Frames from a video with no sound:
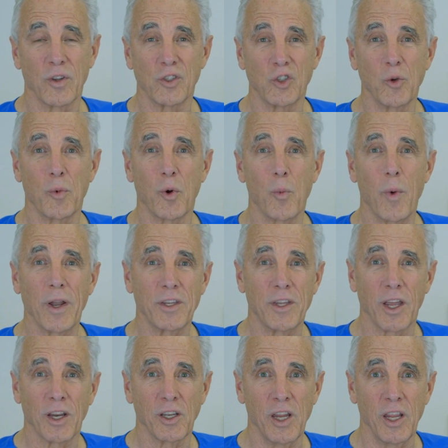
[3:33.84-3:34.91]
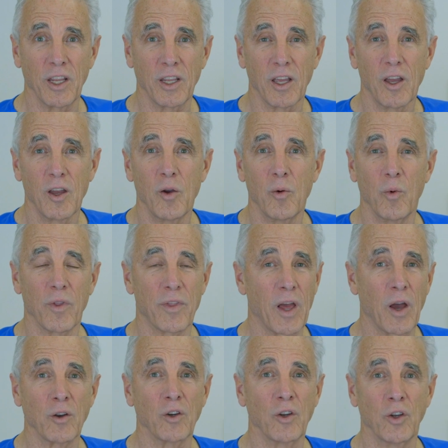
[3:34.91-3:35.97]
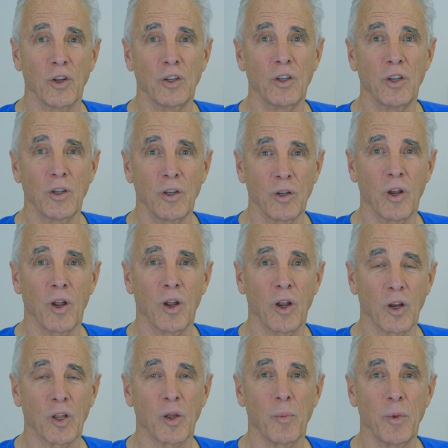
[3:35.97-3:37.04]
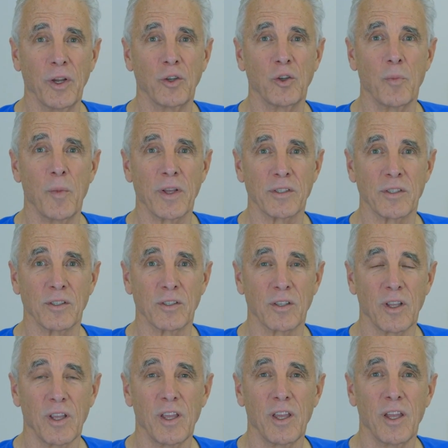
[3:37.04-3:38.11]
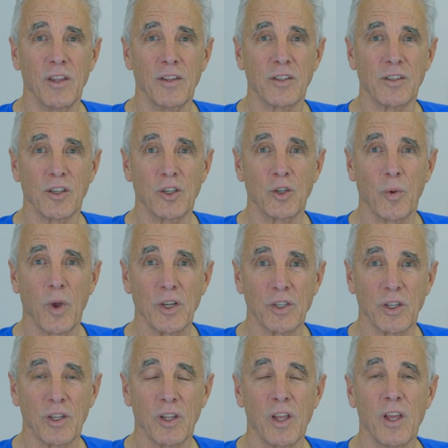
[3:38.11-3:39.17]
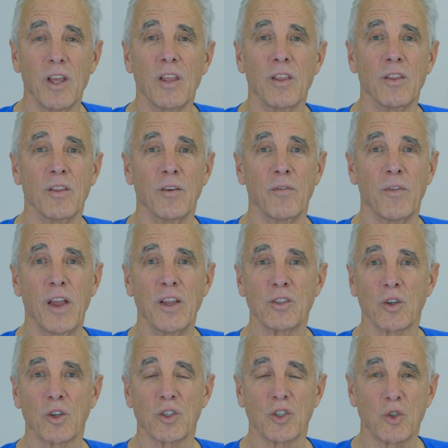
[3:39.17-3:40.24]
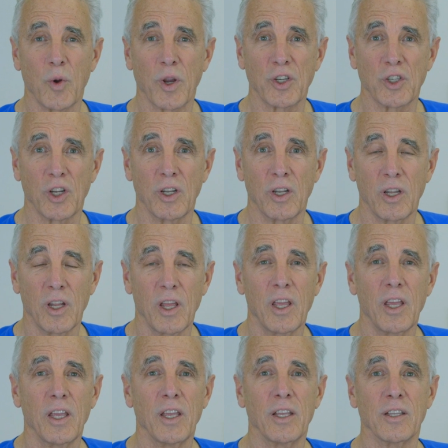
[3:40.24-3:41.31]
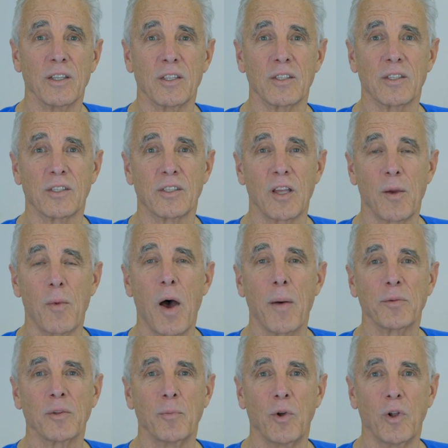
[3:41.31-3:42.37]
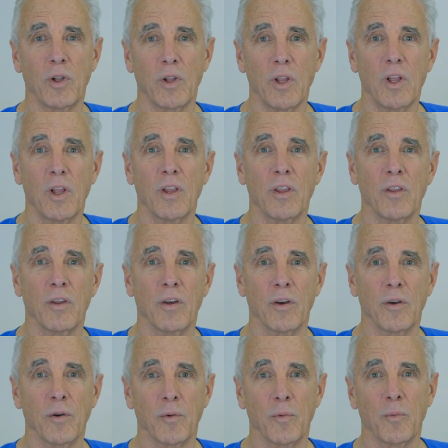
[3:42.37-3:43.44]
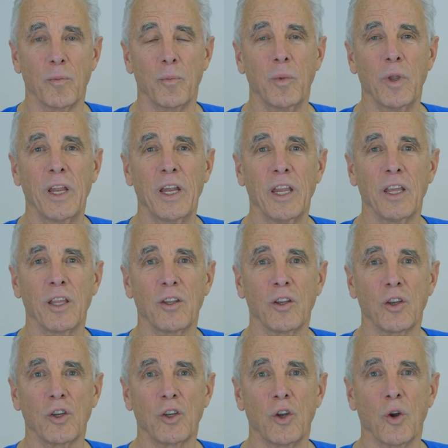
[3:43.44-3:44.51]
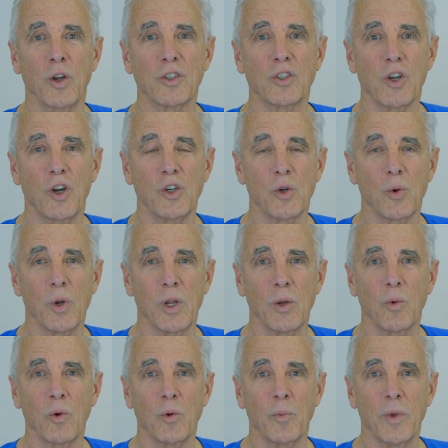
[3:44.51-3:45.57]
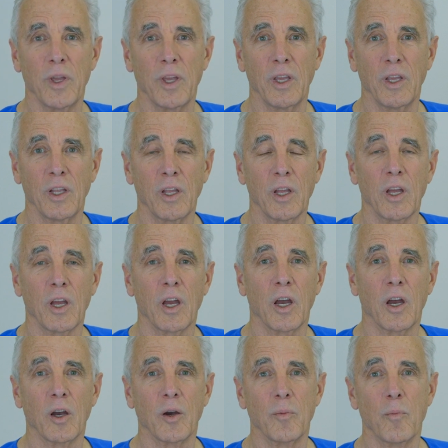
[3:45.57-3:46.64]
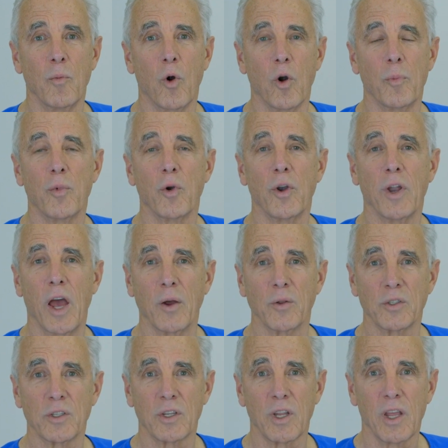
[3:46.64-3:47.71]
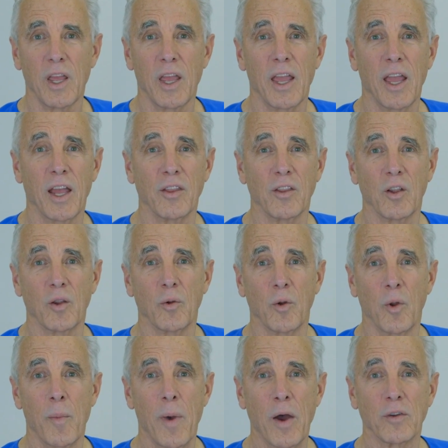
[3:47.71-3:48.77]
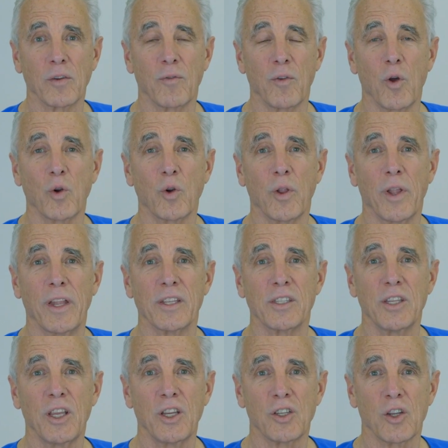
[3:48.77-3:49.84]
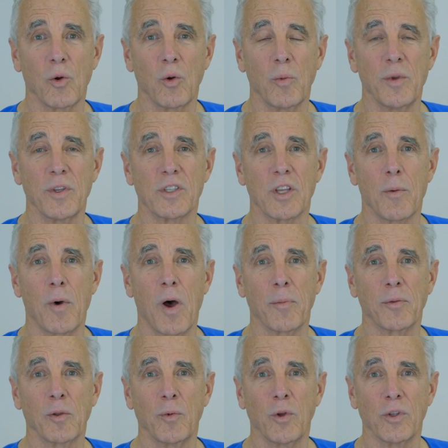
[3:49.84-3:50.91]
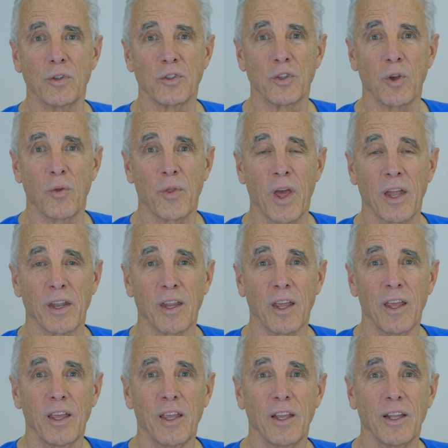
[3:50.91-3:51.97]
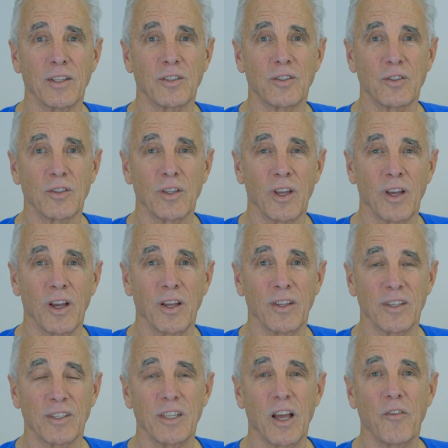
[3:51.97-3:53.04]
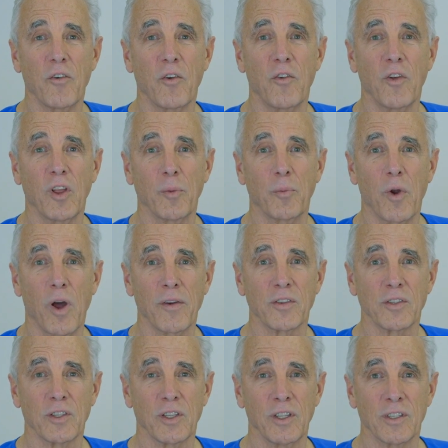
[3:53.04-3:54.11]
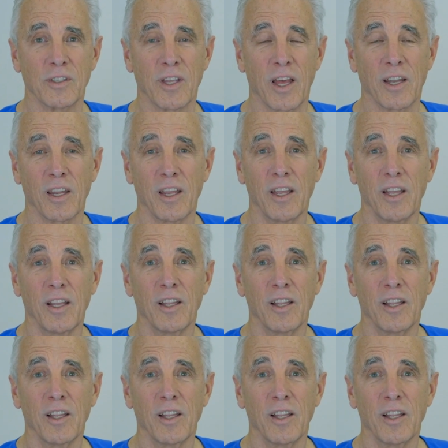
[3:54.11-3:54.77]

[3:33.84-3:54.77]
of a super wet technique without good complete tumescence. In this situation, the vasoconstriction is suboptimal. The bleeding during surgery will be more pronounced, and the amount of local anesthesia will be suboptimal, so that it's the self-fulfilling prophecy is that